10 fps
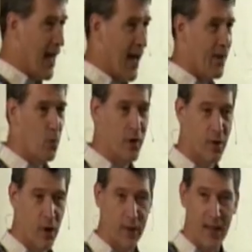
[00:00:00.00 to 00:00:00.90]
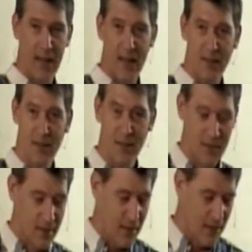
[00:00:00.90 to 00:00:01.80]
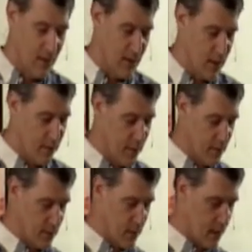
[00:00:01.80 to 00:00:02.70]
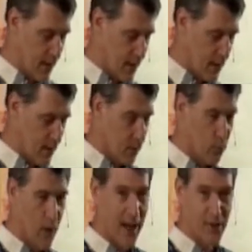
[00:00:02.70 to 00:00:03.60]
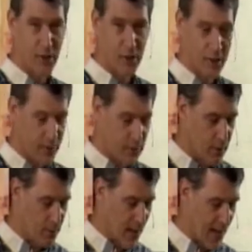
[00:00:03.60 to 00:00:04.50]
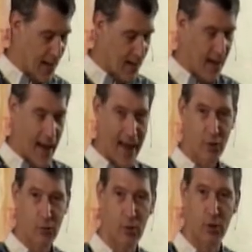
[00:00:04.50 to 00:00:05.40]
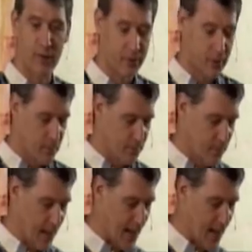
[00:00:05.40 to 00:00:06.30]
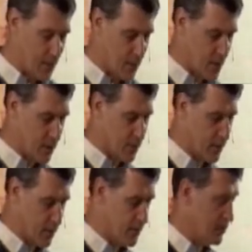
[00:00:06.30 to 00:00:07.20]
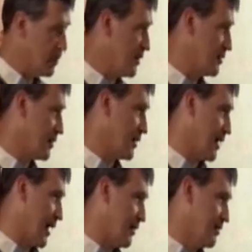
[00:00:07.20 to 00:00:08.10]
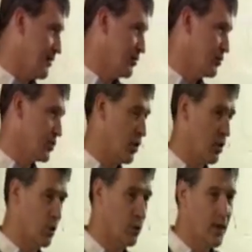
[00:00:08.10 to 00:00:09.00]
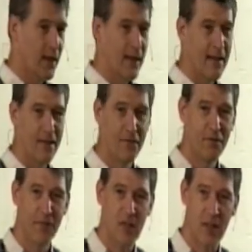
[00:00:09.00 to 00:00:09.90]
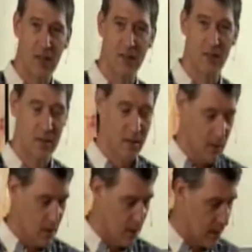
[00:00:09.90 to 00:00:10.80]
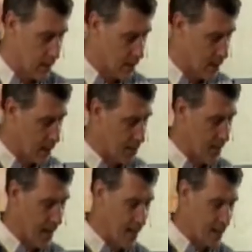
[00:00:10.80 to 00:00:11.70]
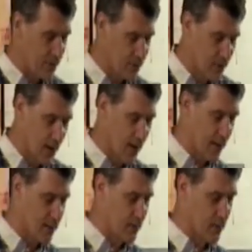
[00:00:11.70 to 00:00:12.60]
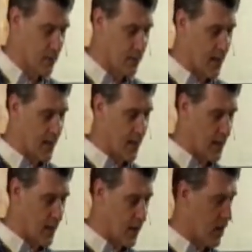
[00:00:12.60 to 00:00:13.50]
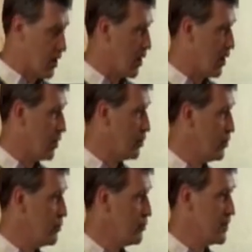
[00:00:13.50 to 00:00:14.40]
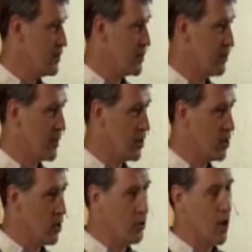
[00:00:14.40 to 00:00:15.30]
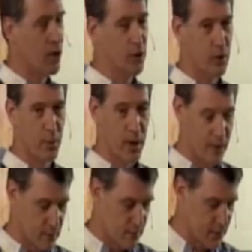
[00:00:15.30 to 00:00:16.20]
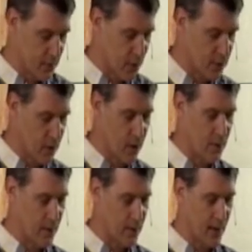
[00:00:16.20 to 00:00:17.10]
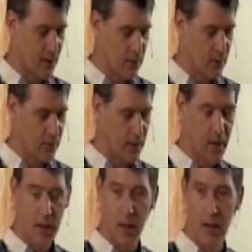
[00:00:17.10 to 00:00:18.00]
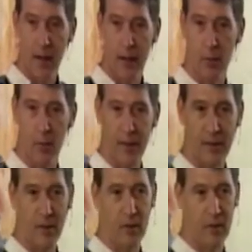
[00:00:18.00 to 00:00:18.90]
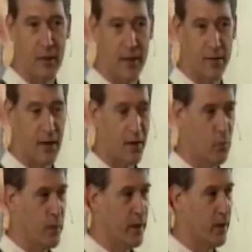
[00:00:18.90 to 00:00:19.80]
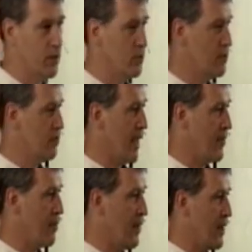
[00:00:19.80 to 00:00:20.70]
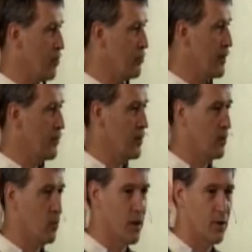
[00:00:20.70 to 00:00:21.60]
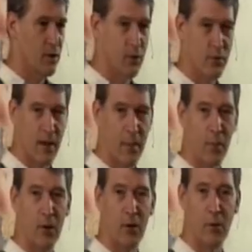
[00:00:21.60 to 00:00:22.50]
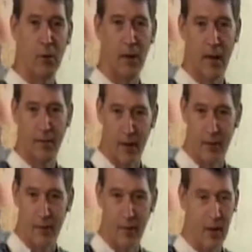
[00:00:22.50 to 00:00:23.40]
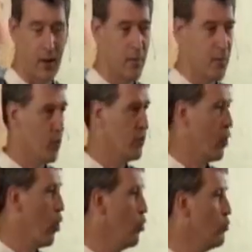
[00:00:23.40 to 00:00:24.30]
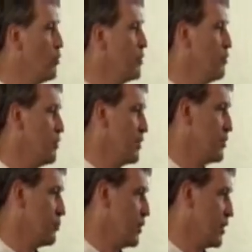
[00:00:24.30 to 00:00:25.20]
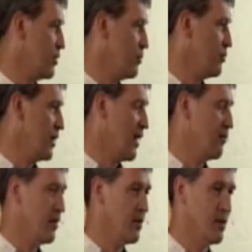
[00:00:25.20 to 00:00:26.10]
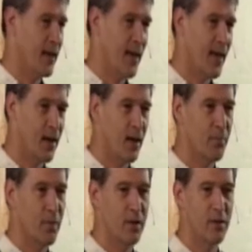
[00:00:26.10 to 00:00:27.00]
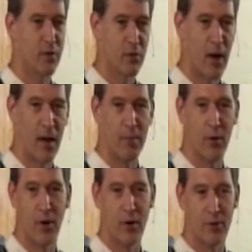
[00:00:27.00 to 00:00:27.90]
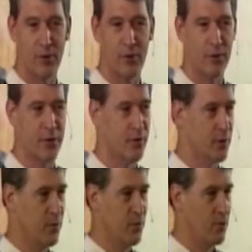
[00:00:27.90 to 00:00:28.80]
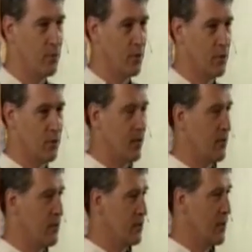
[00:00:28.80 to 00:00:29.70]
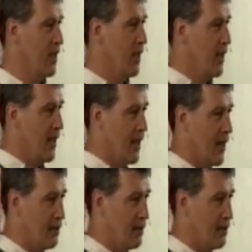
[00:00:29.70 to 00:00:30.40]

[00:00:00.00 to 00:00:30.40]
And what's on the ins are things like rationalism and naturalism and materialism and things like that. So in physics and science, they are using something called logical positivism. I'll talk about that a little bit later, but basically it says we can use mathematical reasoning and we can use empirical evidence. Those are the only two things that we can use, and everything that cannot be described or understood in terms of empirical evidence and